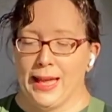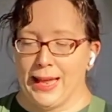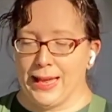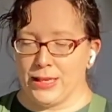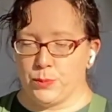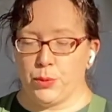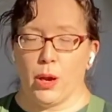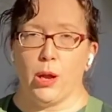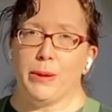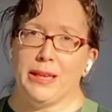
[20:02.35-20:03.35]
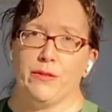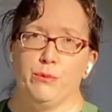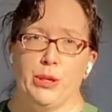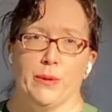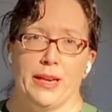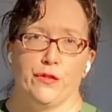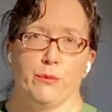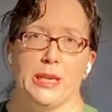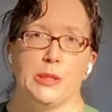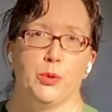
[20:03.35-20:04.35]
and probably even be ready for
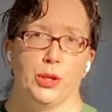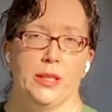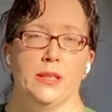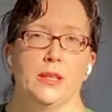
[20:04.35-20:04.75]
me to put